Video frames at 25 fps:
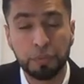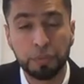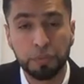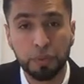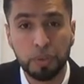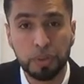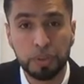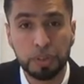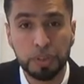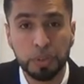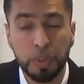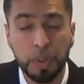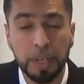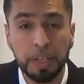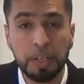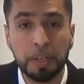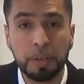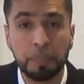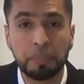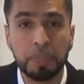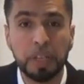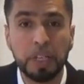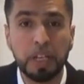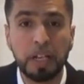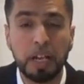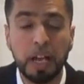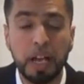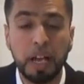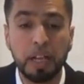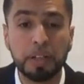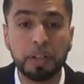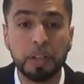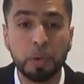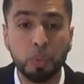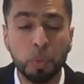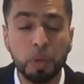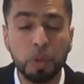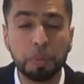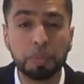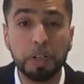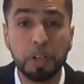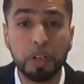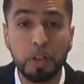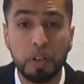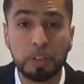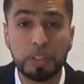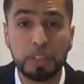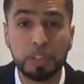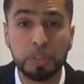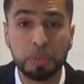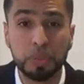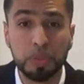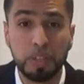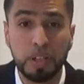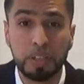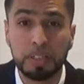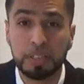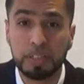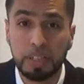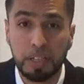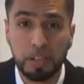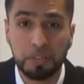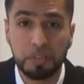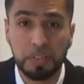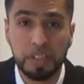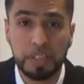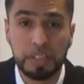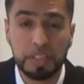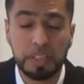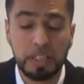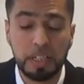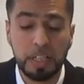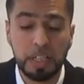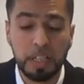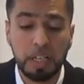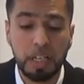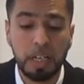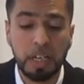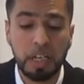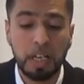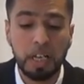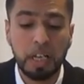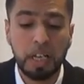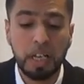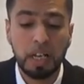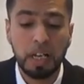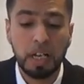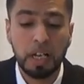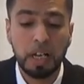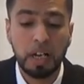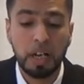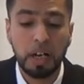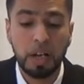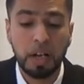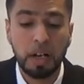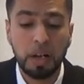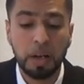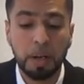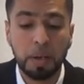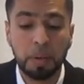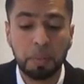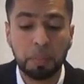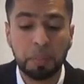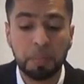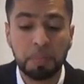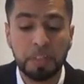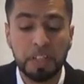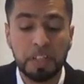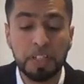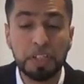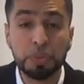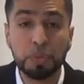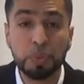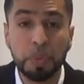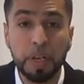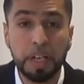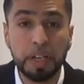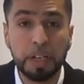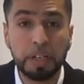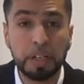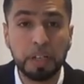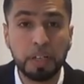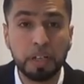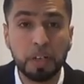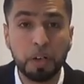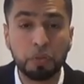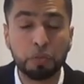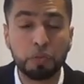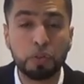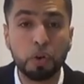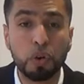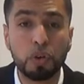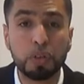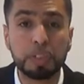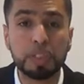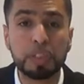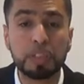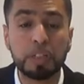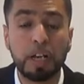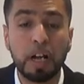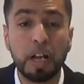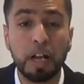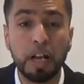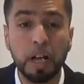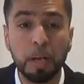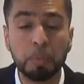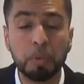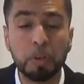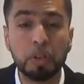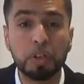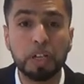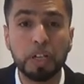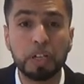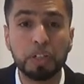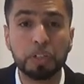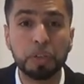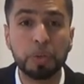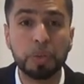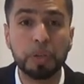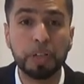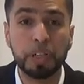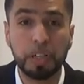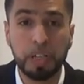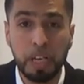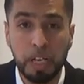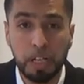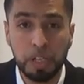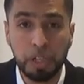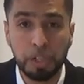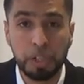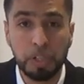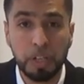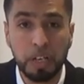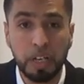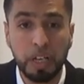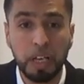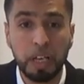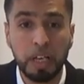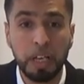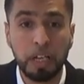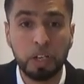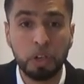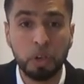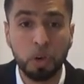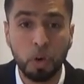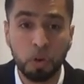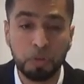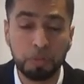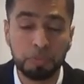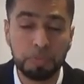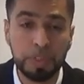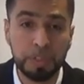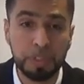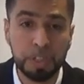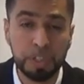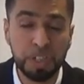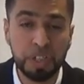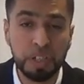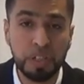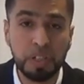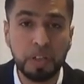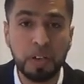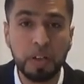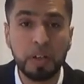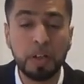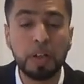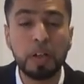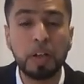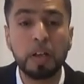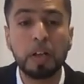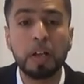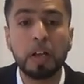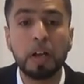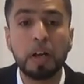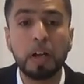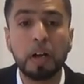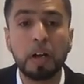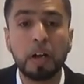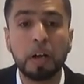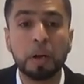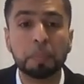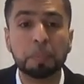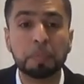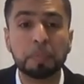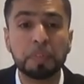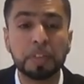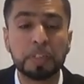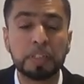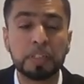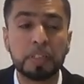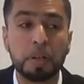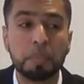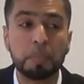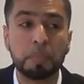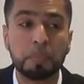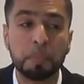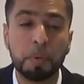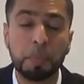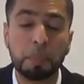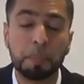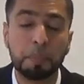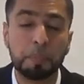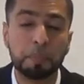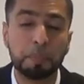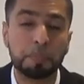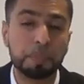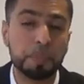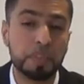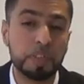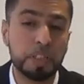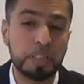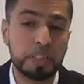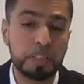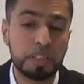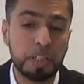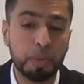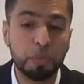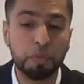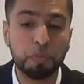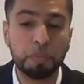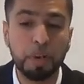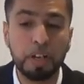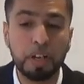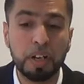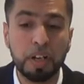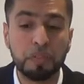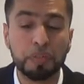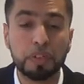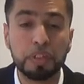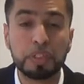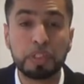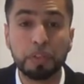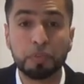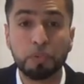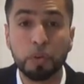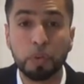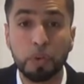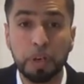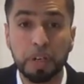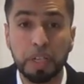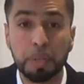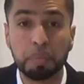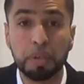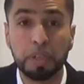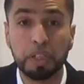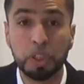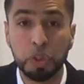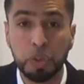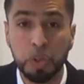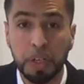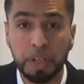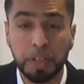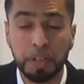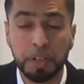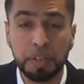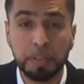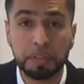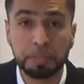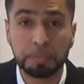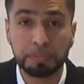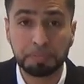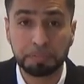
the full swing, and there will be losses with our service. This week, of course, I am looking to engage a long position. Some of my levels have already been triggered.